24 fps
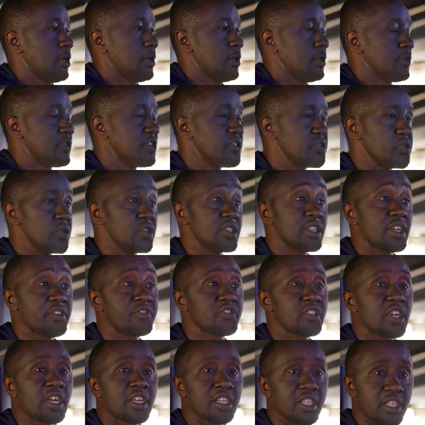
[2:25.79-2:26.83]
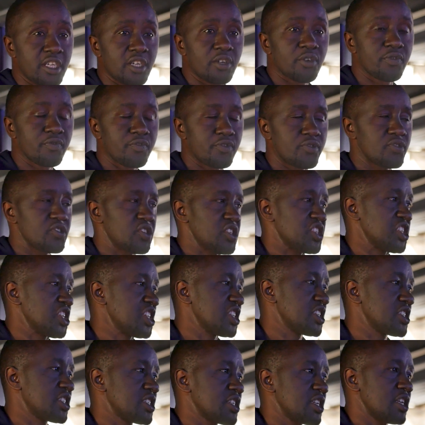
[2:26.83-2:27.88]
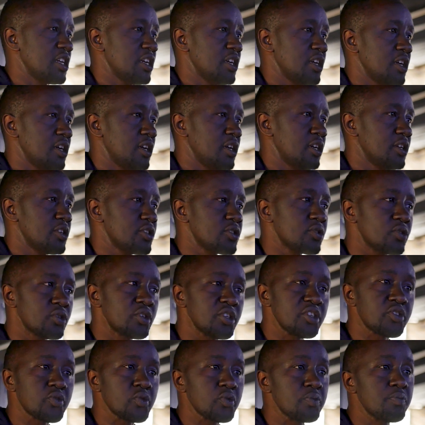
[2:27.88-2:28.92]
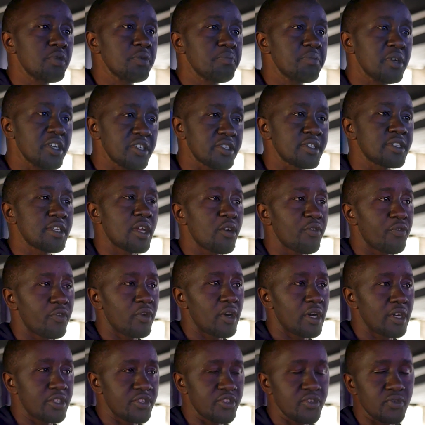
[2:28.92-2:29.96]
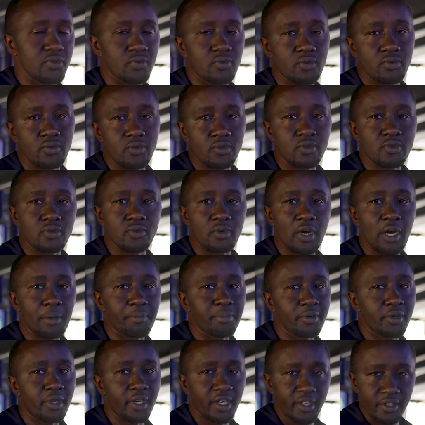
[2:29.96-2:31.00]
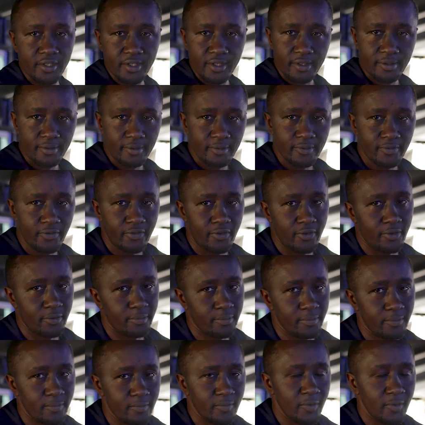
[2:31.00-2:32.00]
This was after a year of using it. So it would be best now for us to upgrade from.